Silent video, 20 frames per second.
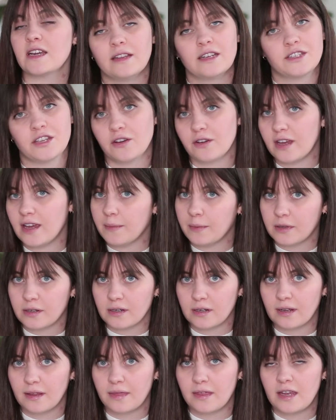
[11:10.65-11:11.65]
and let's all keep
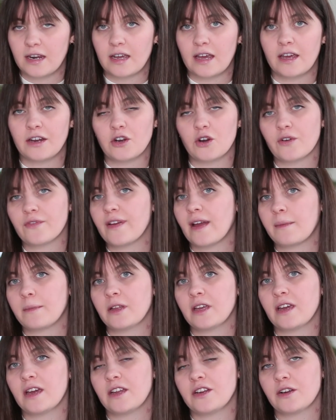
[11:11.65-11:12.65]
little Athena and her
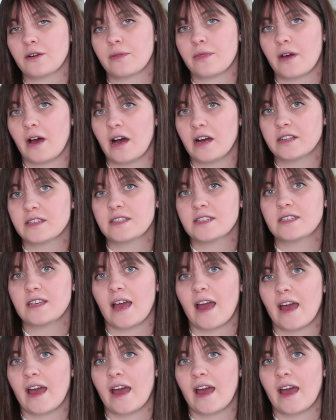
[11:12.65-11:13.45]
family in your thoughts,